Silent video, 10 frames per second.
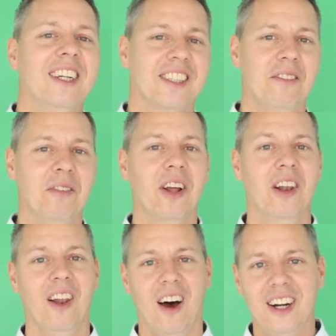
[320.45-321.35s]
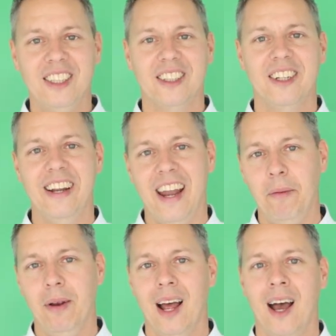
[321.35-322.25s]
some of the larger
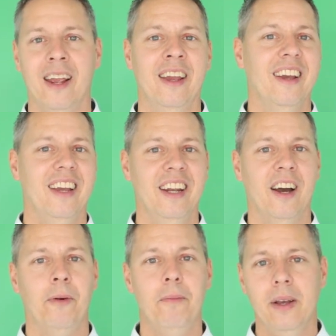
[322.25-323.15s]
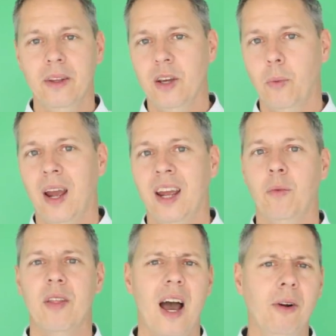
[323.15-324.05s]
nebulae in our Milky Way
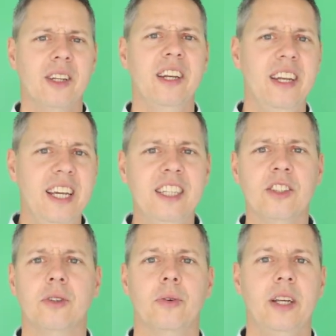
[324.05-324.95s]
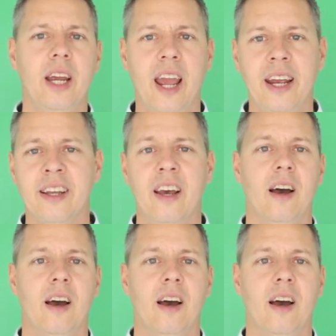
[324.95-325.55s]
without the need to create